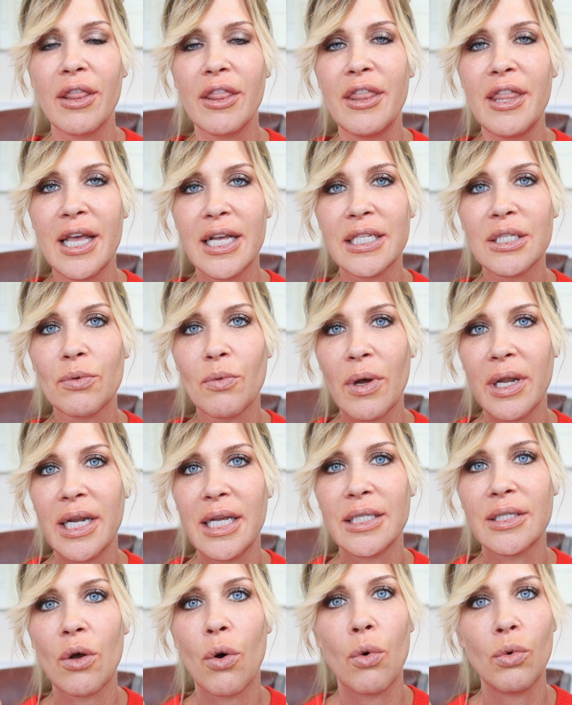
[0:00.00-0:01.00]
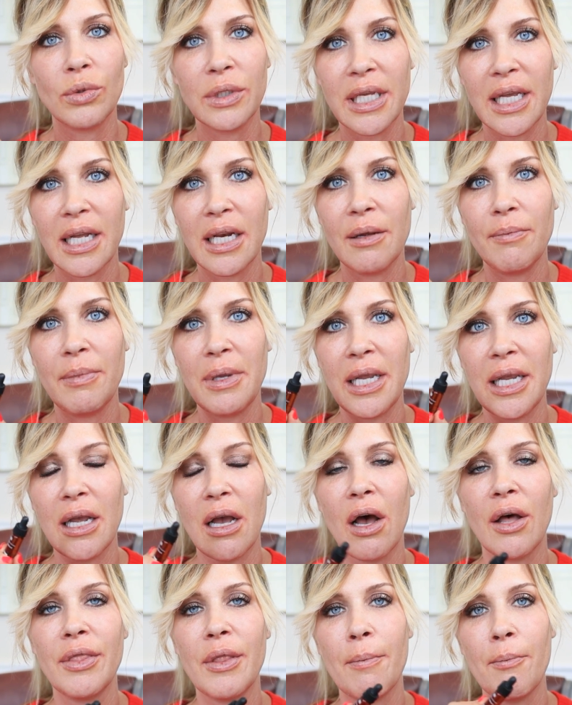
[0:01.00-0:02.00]
this one is only gonna be
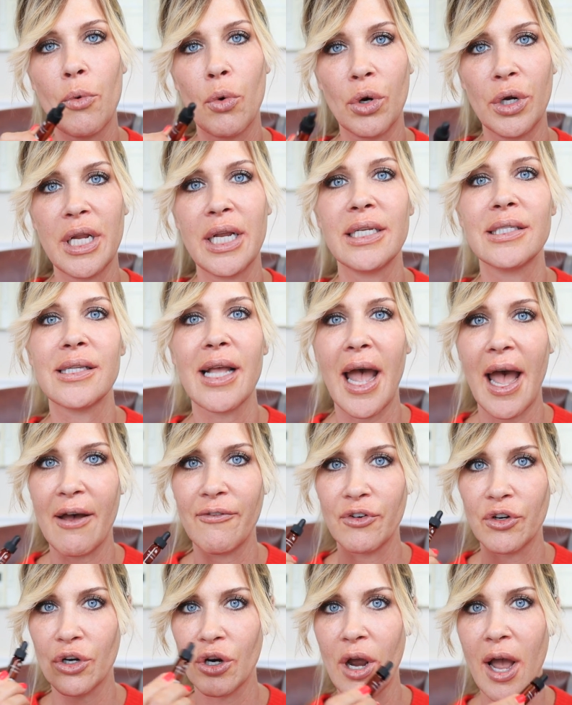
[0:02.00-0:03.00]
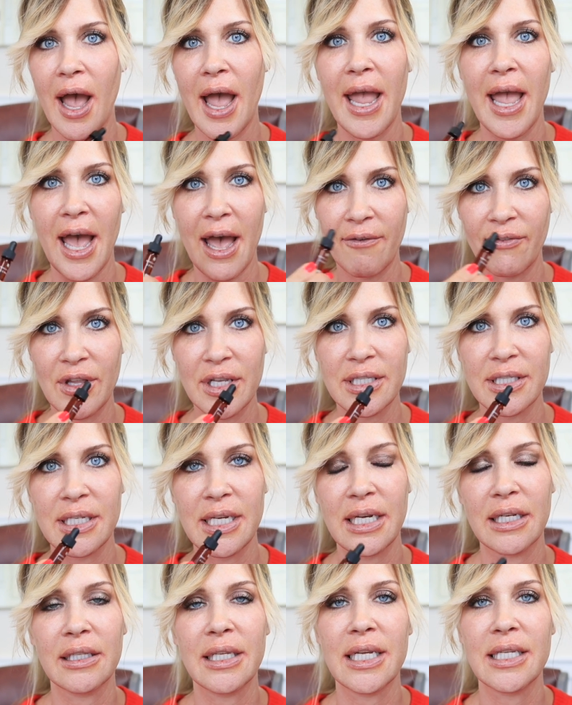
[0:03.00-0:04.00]
on the mornings after I have this
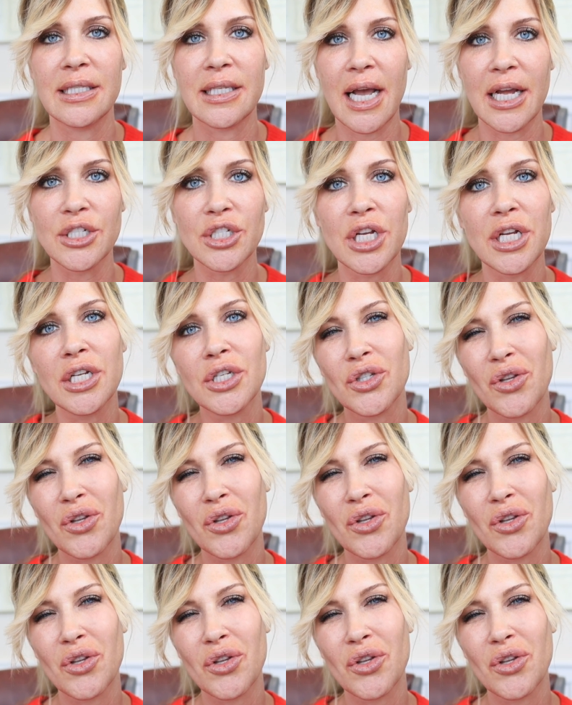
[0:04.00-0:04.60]
needling session.